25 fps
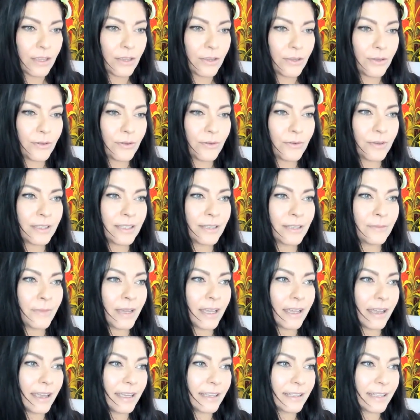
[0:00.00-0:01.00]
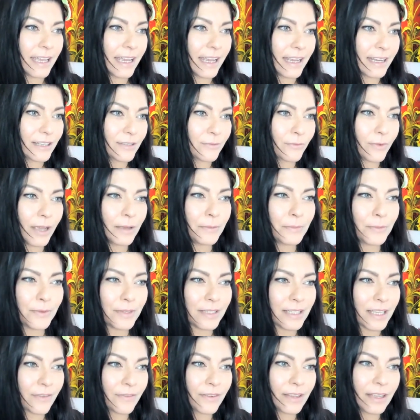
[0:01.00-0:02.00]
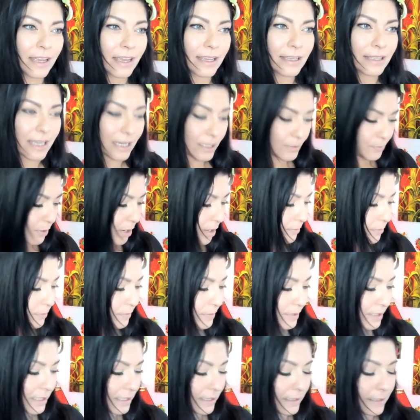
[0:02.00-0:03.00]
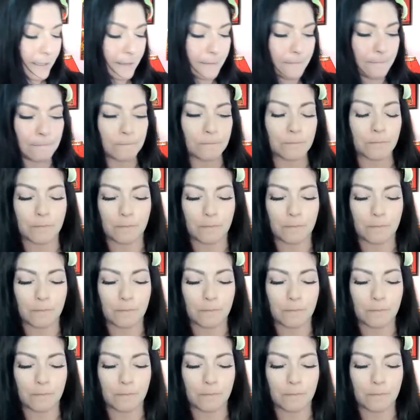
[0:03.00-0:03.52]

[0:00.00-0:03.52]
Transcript: Ew, and then my eyelash. I'm always having eyelash problems lately.